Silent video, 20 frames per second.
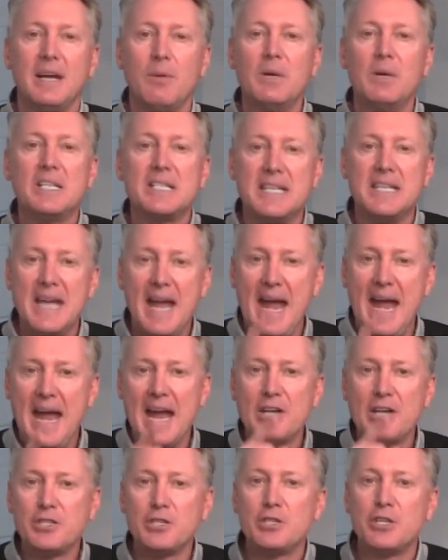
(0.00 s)
in which the
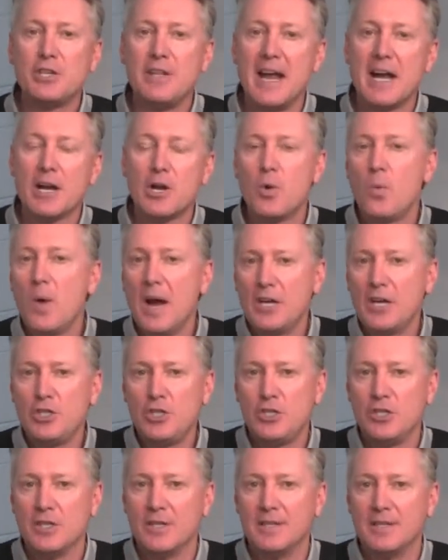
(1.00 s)
answer to that
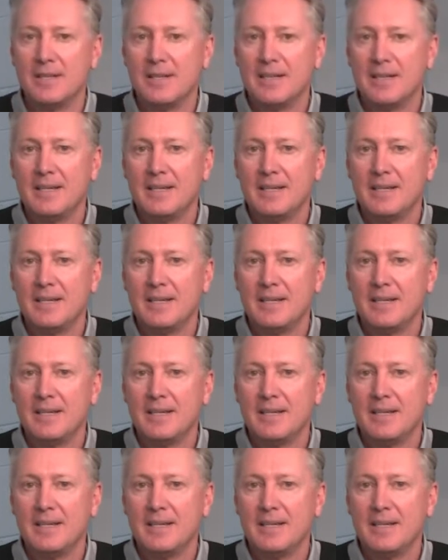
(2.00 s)
question,